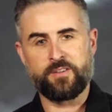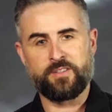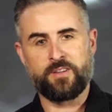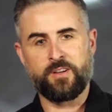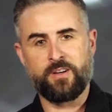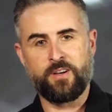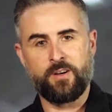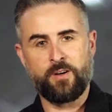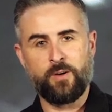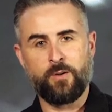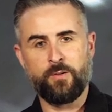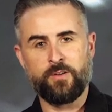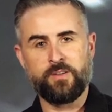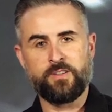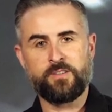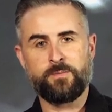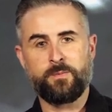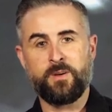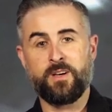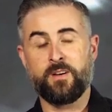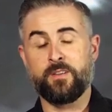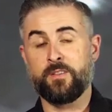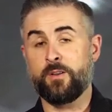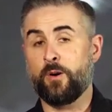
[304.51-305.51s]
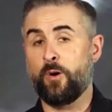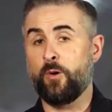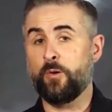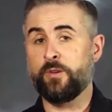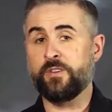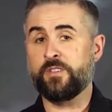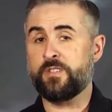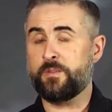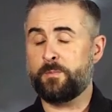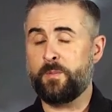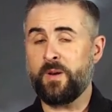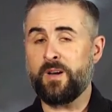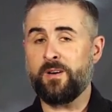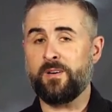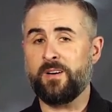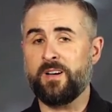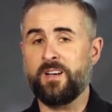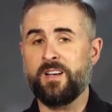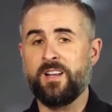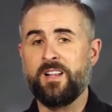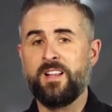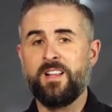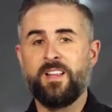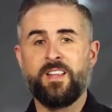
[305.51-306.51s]
Son, and Holy Spirit. The Holy
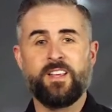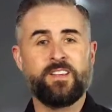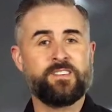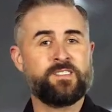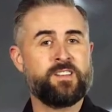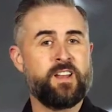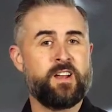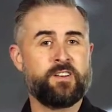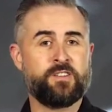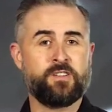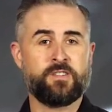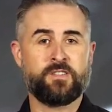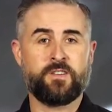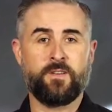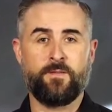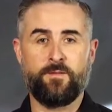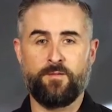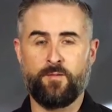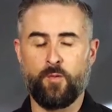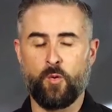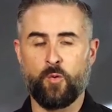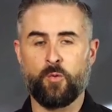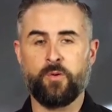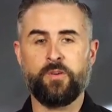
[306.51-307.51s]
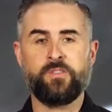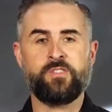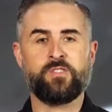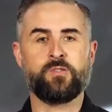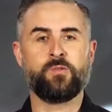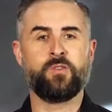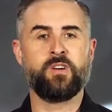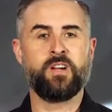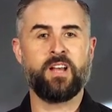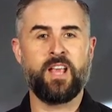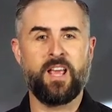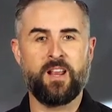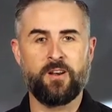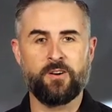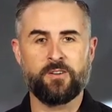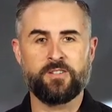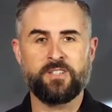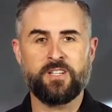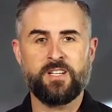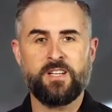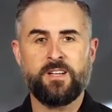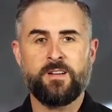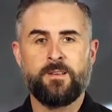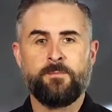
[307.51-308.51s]
Spirit is not just a force or an
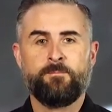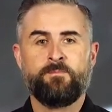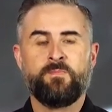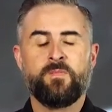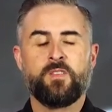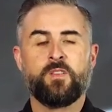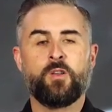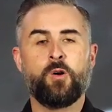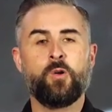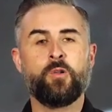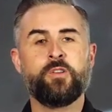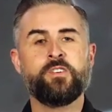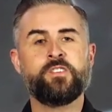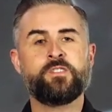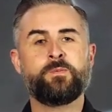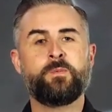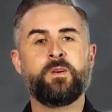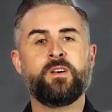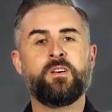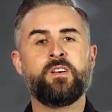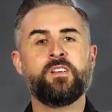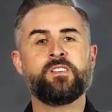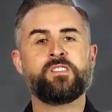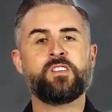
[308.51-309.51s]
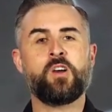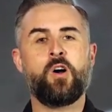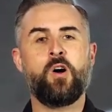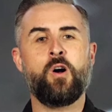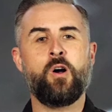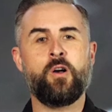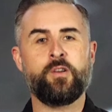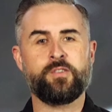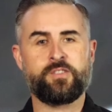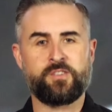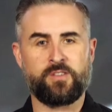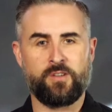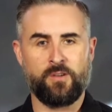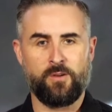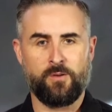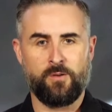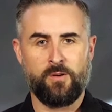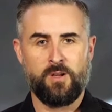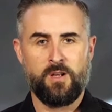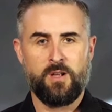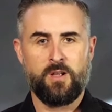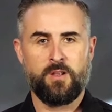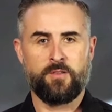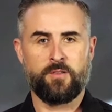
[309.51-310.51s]
energy, the Holy Spirit is also
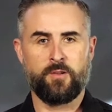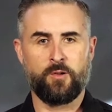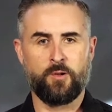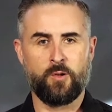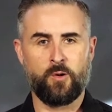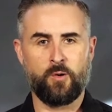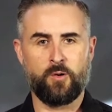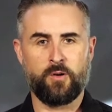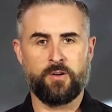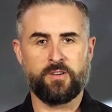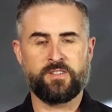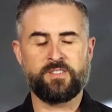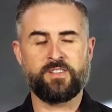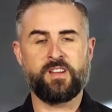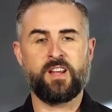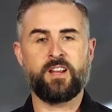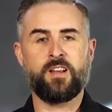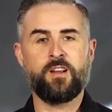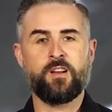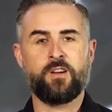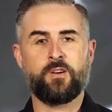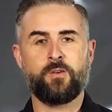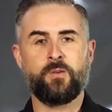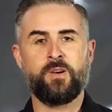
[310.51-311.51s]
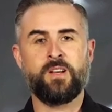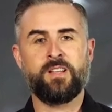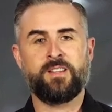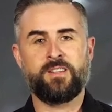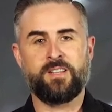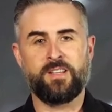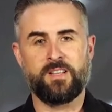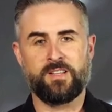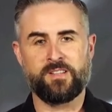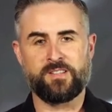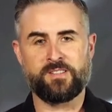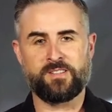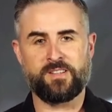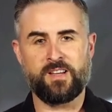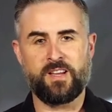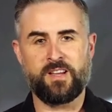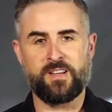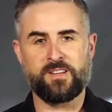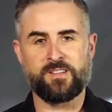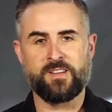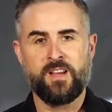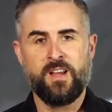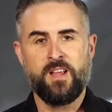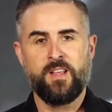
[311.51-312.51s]
the Lord. Second Corinthians
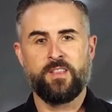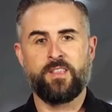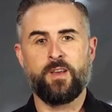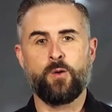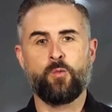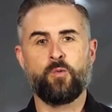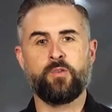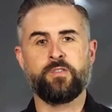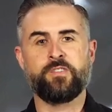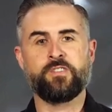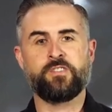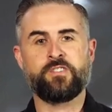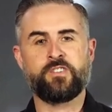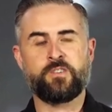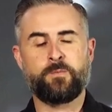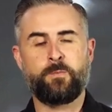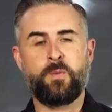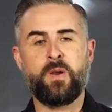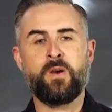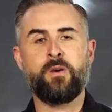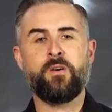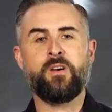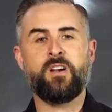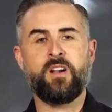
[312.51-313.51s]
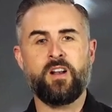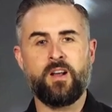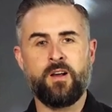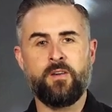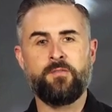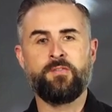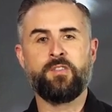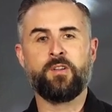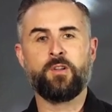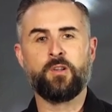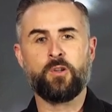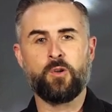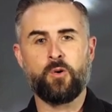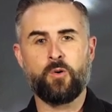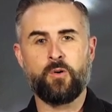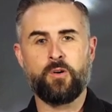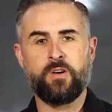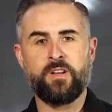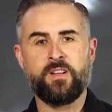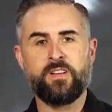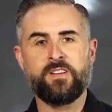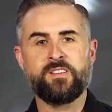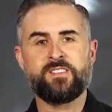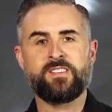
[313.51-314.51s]
says that where the Spirit of the
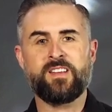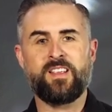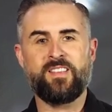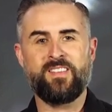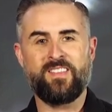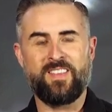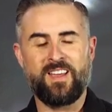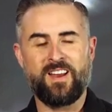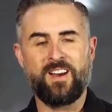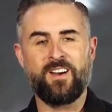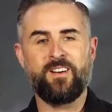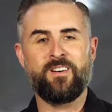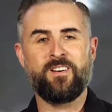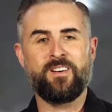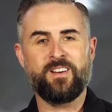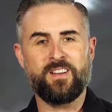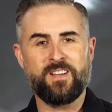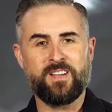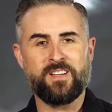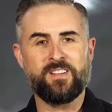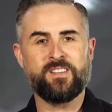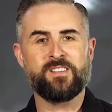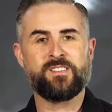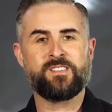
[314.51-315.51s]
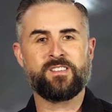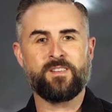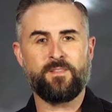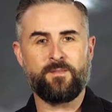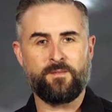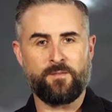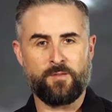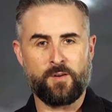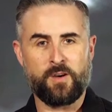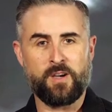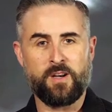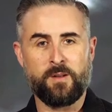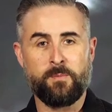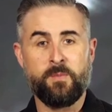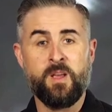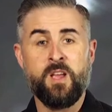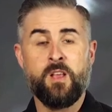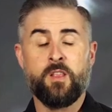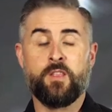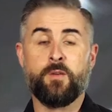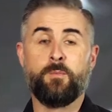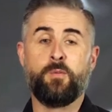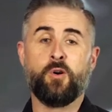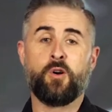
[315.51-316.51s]
Lord is, there is freedom.
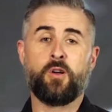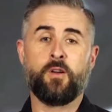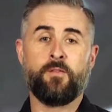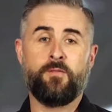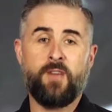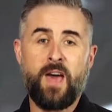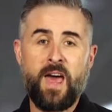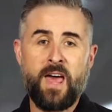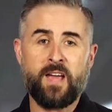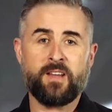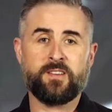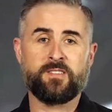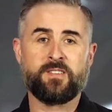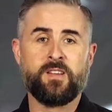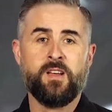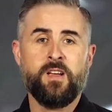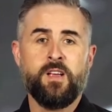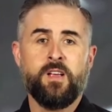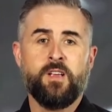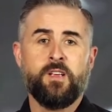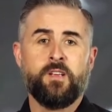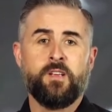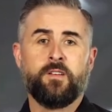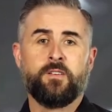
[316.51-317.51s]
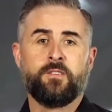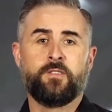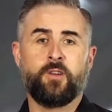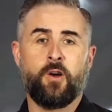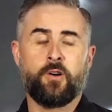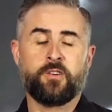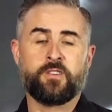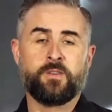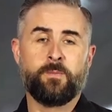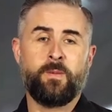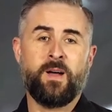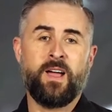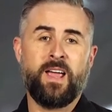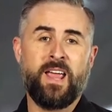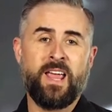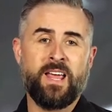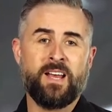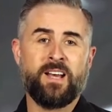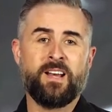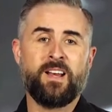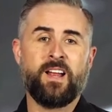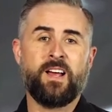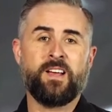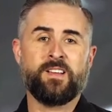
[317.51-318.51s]
The book of Acts talks about
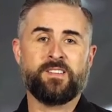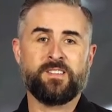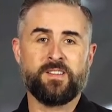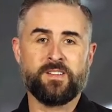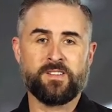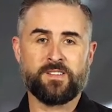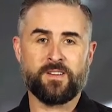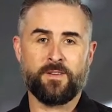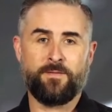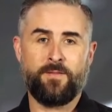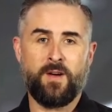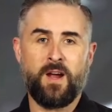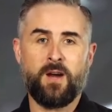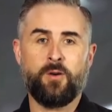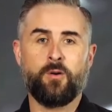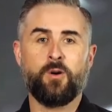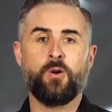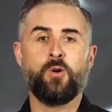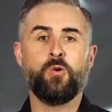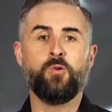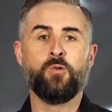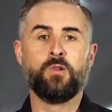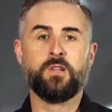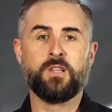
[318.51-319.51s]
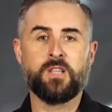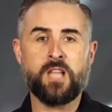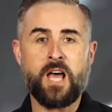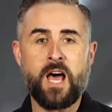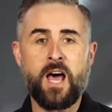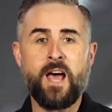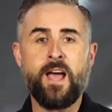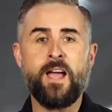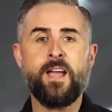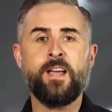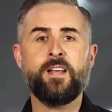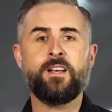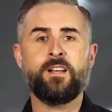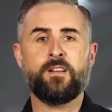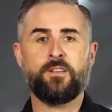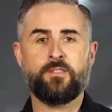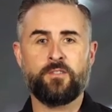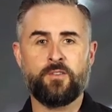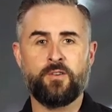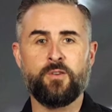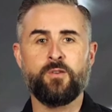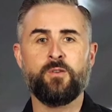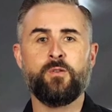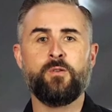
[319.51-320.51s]
Ananias and Sapphira who lied
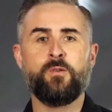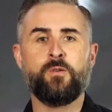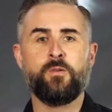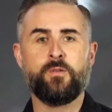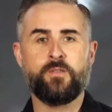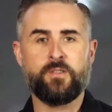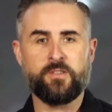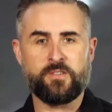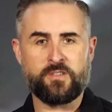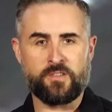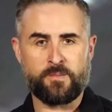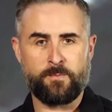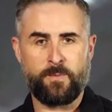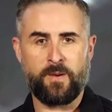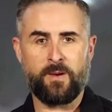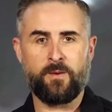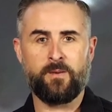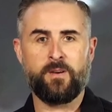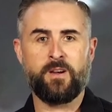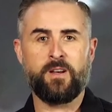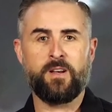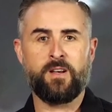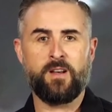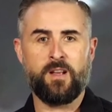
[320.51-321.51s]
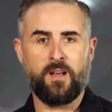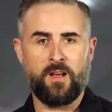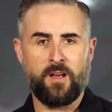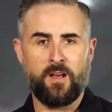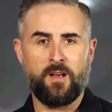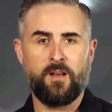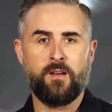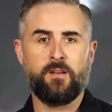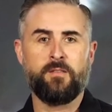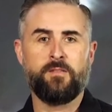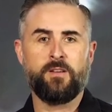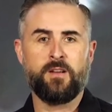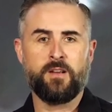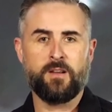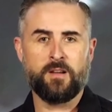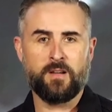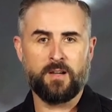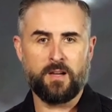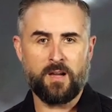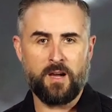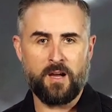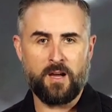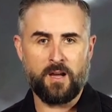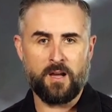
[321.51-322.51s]
to the Spirit of
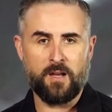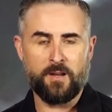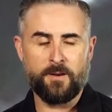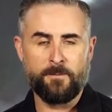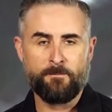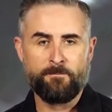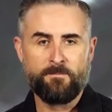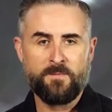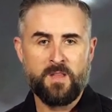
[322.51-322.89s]
God.